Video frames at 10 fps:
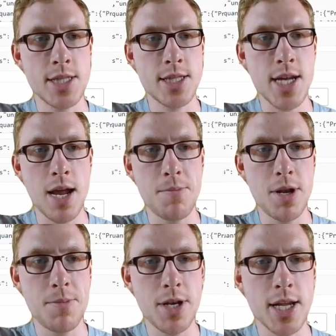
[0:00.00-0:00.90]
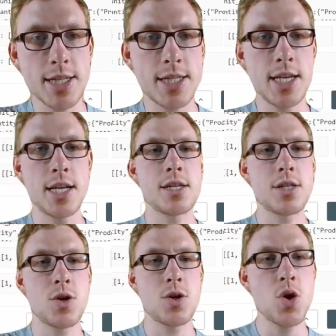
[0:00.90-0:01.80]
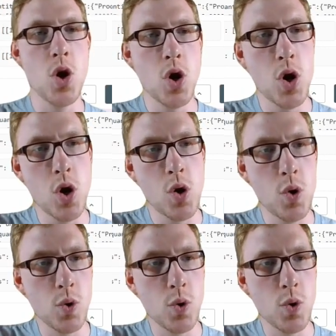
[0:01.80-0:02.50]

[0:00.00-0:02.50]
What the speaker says: Time limit exceeded. No.